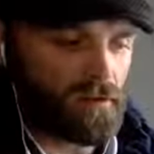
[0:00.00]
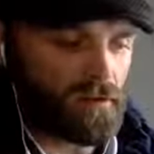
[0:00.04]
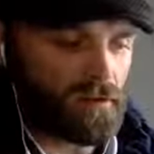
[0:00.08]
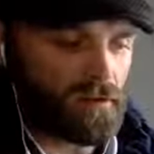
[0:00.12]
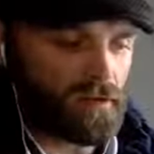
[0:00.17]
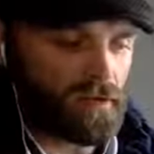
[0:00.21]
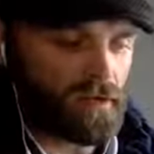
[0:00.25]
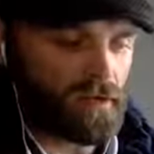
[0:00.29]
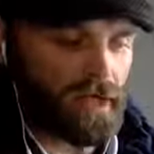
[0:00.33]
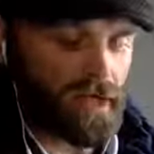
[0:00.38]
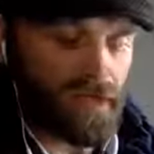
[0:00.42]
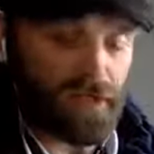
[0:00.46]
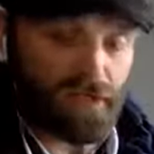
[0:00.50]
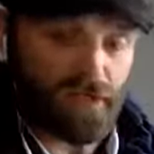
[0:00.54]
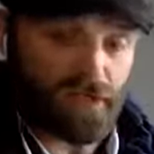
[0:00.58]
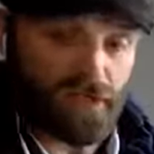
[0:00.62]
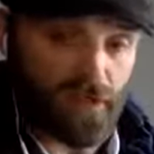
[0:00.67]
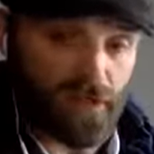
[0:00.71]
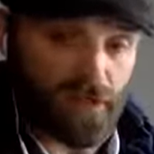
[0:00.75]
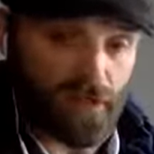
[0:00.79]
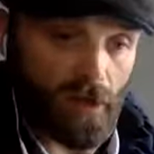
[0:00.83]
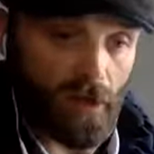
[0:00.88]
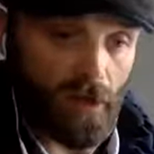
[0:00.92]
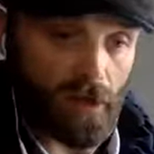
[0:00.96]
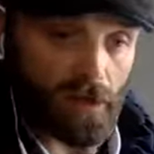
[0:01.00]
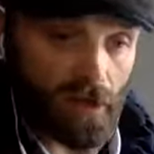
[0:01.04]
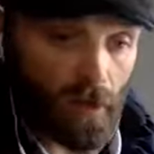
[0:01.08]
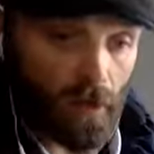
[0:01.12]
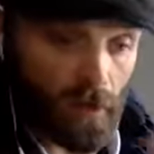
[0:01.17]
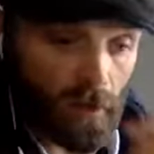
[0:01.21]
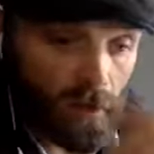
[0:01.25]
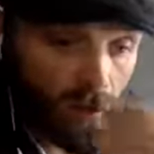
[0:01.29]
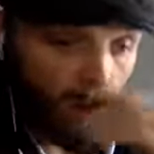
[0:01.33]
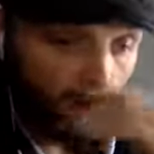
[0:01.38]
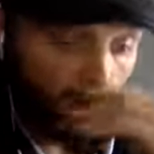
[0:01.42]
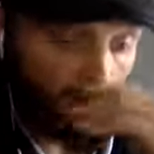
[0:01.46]
the case
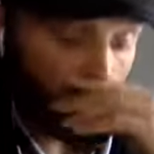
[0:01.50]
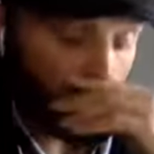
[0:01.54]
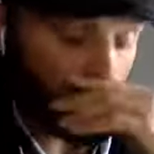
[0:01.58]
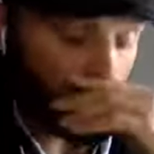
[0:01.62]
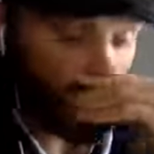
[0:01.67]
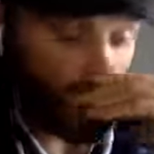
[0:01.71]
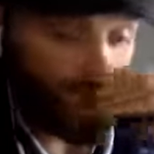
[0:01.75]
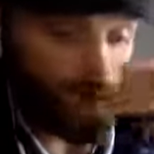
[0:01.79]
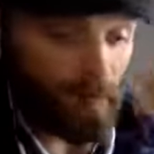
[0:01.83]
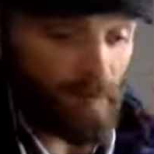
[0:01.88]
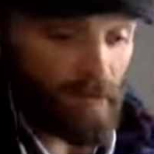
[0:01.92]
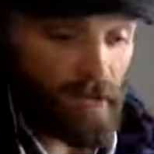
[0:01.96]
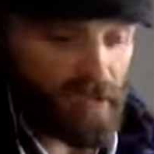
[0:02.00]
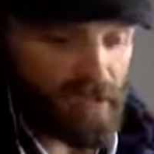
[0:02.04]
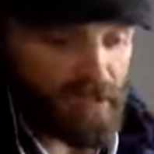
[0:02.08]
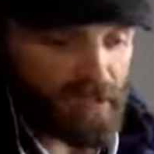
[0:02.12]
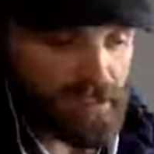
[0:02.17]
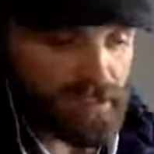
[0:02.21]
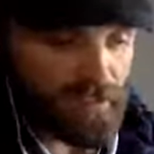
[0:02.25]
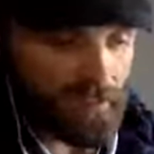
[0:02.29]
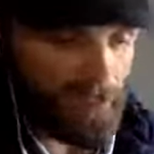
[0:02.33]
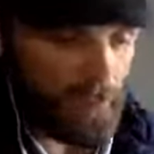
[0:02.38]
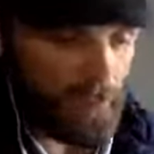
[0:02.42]
ongoing on an ongoing basis.